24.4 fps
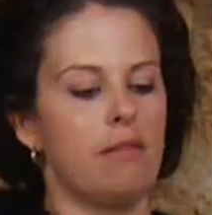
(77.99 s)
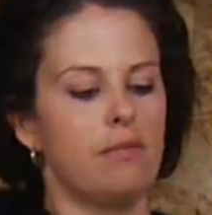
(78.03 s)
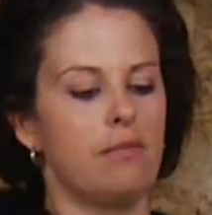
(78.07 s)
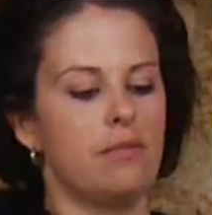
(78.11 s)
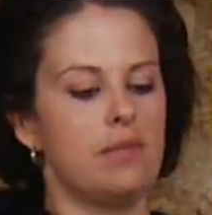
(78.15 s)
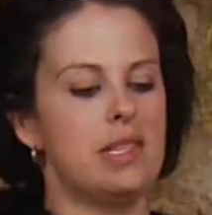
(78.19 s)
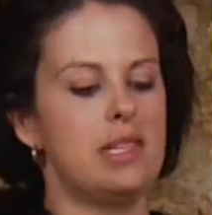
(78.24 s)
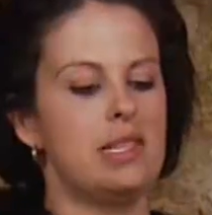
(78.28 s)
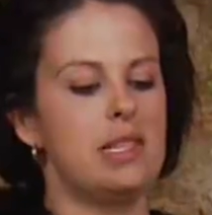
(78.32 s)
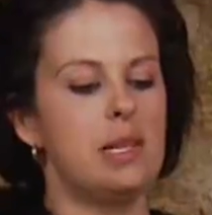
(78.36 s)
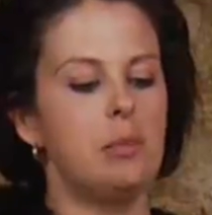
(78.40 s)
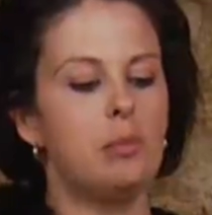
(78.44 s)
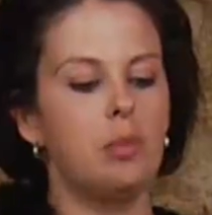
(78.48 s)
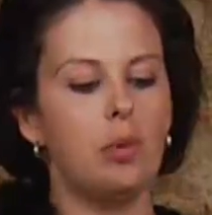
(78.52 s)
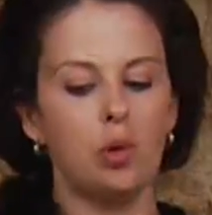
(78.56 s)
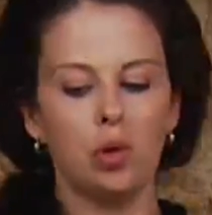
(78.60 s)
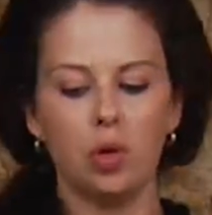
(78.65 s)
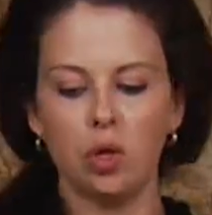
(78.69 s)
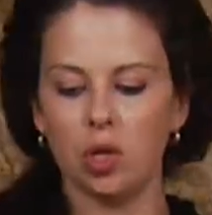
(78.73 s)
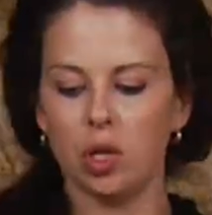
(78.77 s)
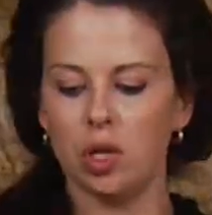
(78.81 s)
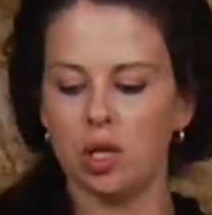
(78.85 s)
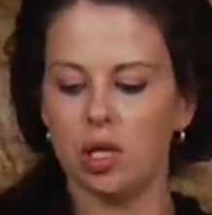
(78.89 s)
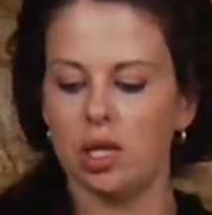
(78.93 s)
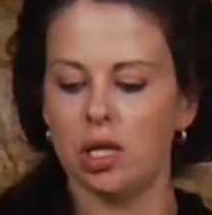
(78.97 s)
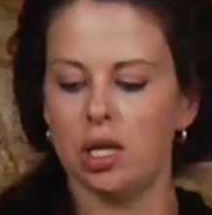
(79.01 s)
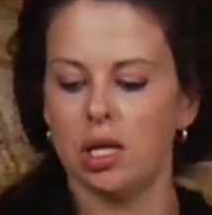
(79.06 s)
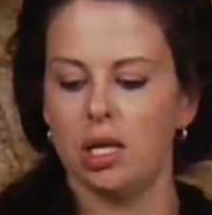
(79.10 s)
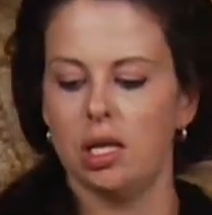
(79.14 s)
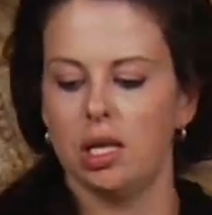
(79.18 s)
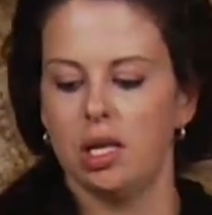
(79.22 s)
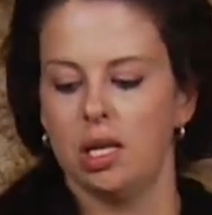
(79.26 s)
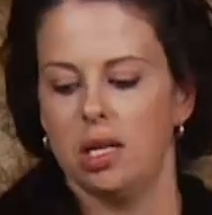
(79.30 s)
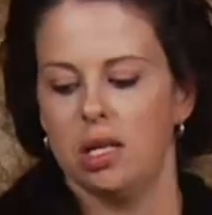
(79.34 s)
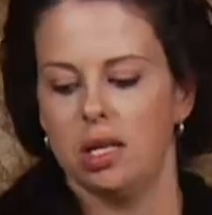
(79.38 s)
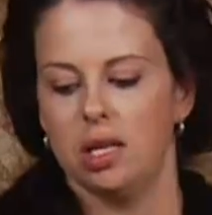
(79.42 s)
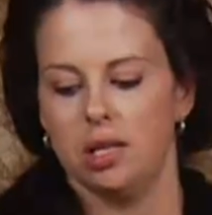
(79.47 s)
simple,
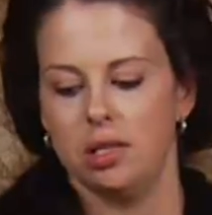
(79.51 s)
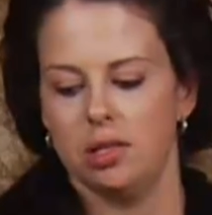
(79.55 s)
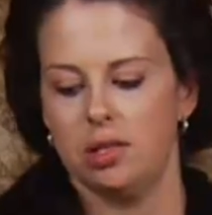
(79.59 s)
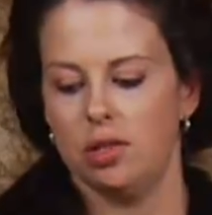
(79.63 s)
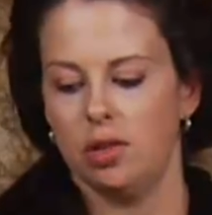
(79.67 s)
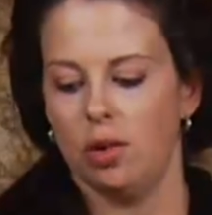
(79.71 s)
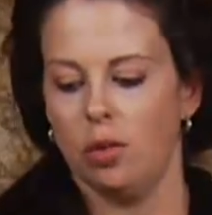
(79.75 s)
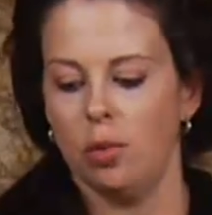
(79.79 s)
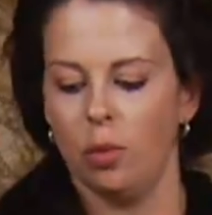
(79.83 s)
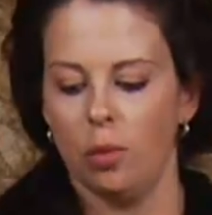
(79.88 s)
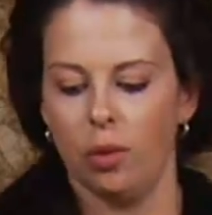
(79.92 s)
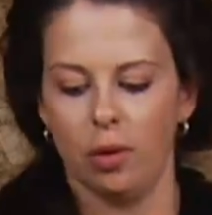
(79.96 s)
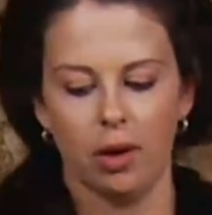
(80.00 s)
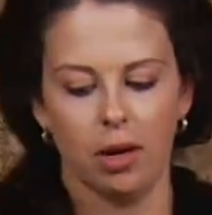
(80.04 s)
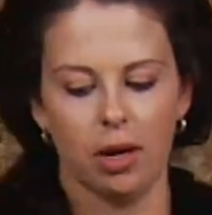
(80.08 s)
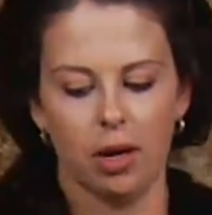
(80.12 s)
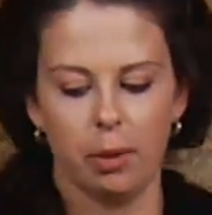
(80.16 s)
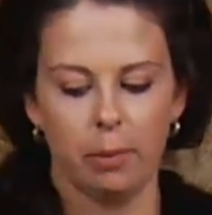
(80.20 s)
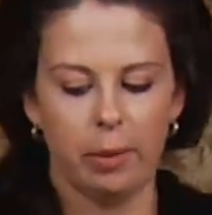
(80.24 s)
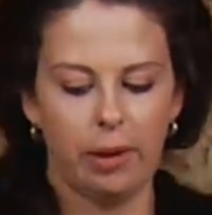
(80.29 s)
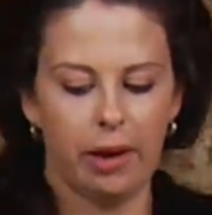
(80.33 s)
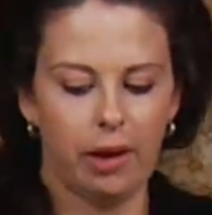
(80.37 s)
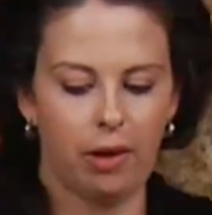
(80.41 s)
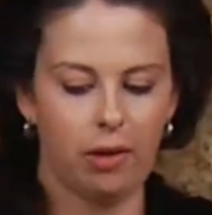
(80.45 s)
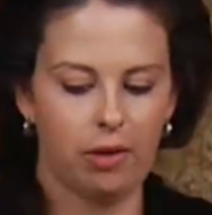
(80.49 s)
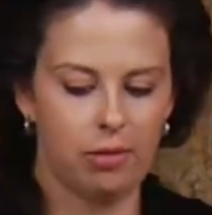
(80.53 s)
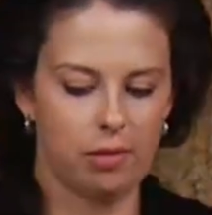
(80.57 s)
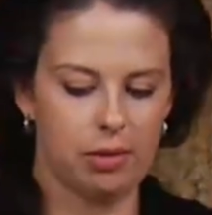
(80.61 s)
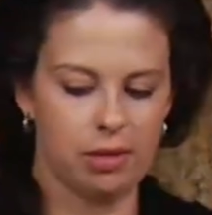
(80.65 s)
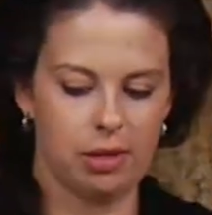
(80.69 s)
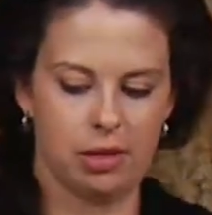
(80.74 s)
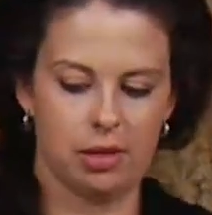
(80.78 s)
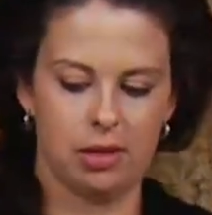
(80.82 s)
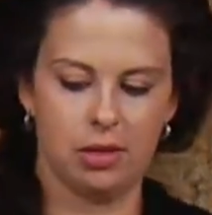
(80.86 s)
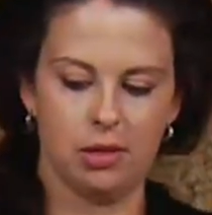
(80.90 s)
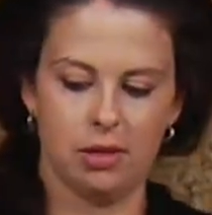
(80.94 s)
don't worry about,